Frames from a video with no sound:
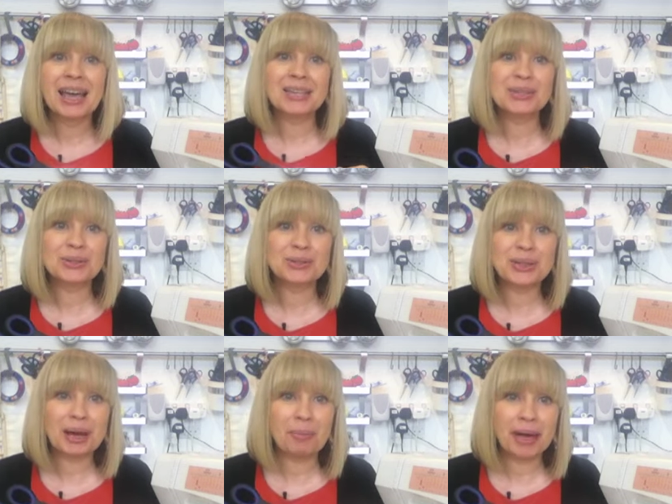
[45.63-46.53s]
As soon as
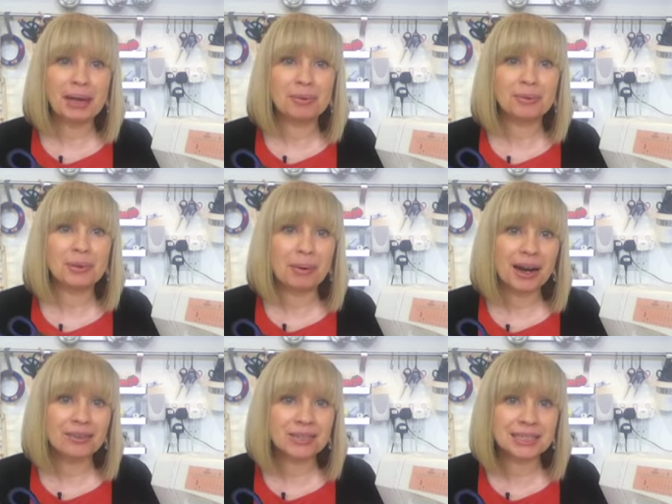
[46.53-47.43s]
you cut paper with a
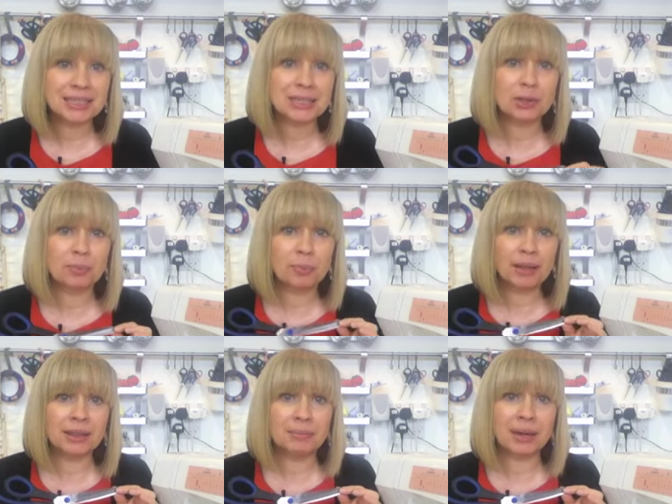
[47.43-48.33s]
pair of scissors, you
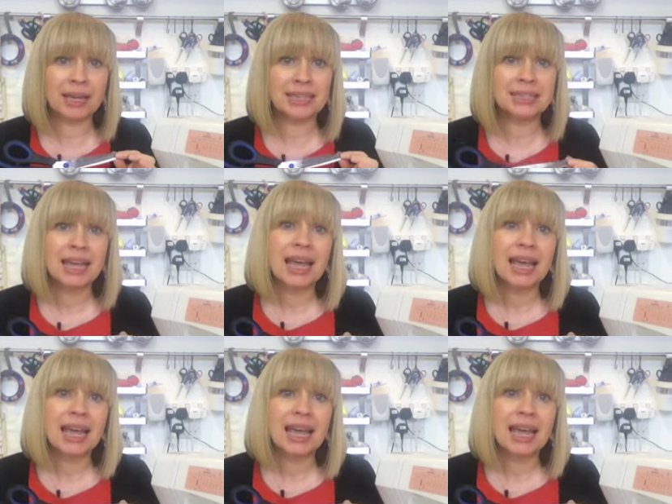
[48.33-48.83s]
blunt the blade,